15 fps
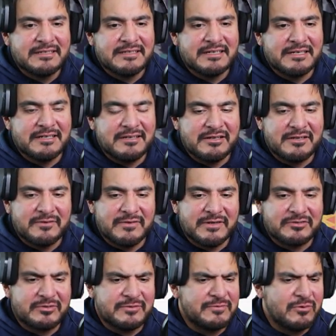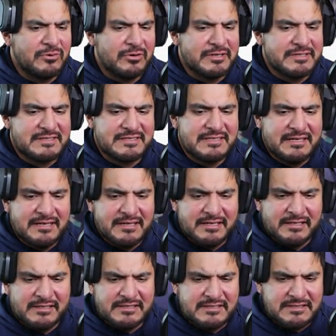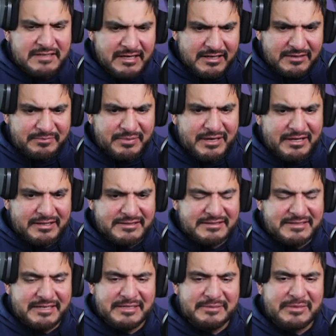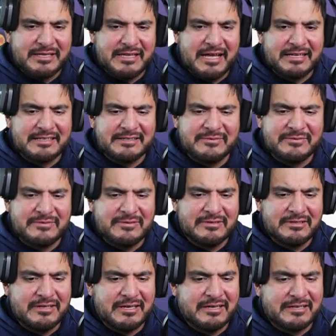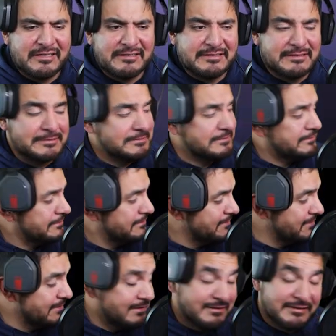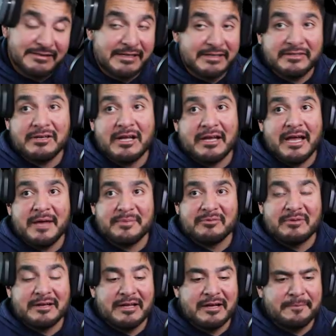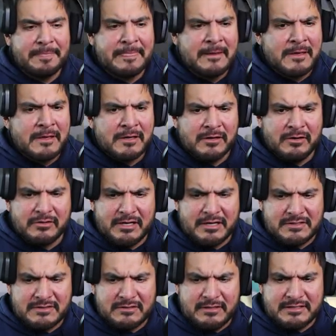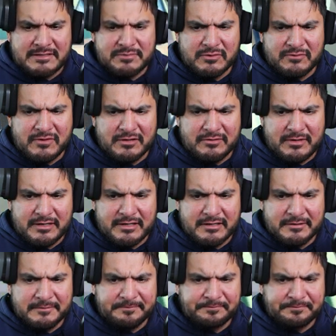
Another victory for us. Say goodbye to Team Galactic, and uh, yeah, they're not happy right now. Okay, so let's move on right here.